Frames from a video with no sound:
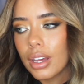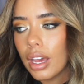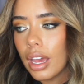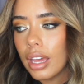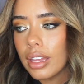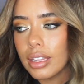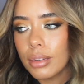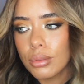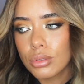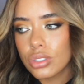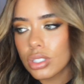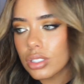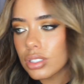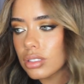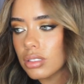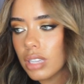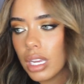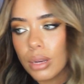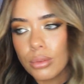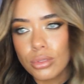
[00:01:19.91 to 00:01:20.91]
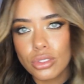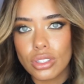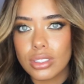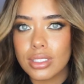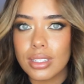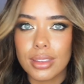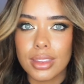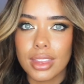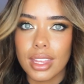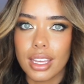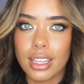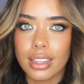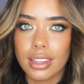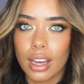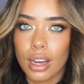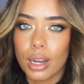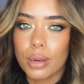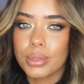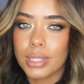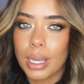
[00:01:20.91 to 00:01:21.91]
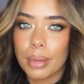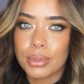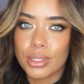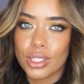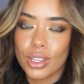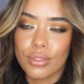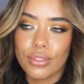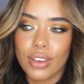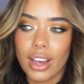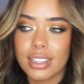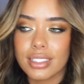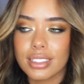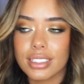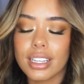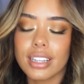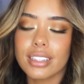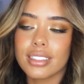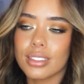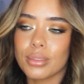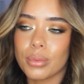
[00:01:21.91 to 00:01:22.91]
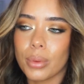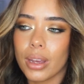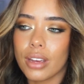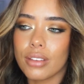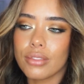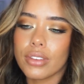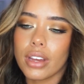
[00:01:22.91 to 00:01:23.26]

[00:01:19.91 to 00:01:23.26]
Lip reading: It was just a thing that I was absolutely fascinated with,